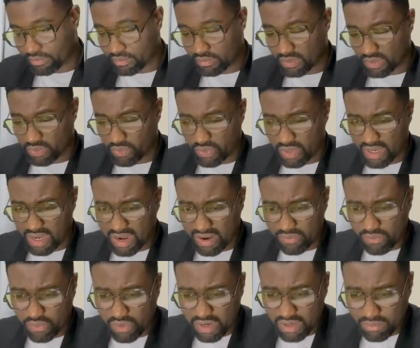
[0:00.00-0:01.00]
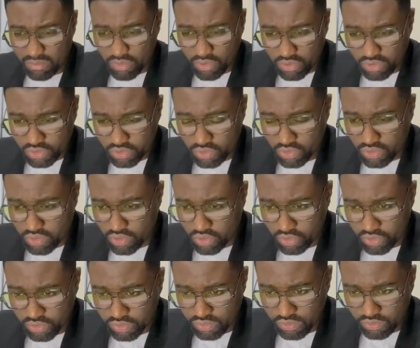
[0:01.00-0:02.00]
we have one more also
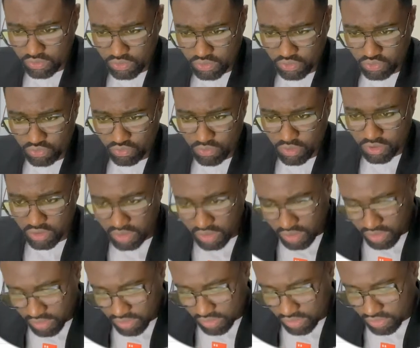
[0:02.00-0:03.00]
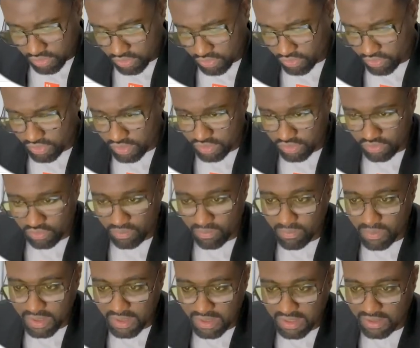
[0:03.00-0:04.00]
called small. So this will
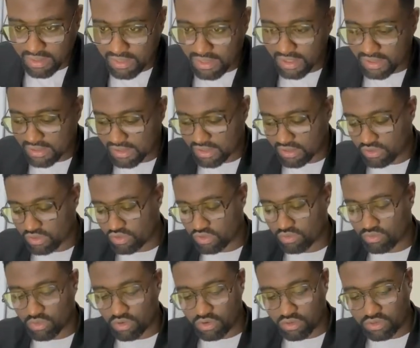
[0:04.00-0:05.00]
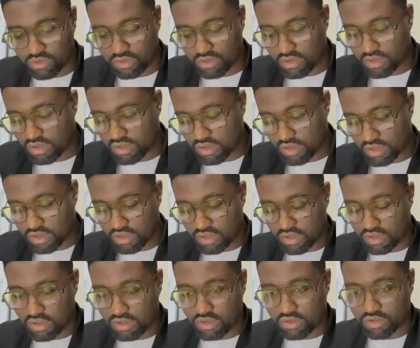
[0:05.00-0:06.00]
make the text small.
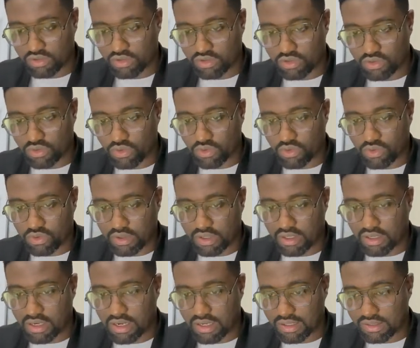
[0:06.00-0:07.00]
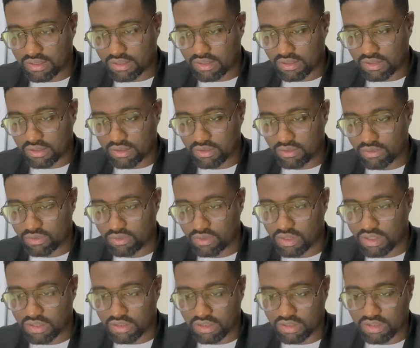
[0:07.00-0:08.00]
So in that,
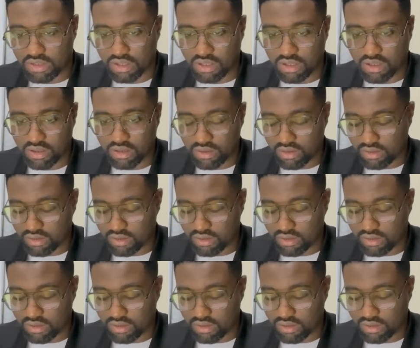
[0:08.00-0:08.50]
let's say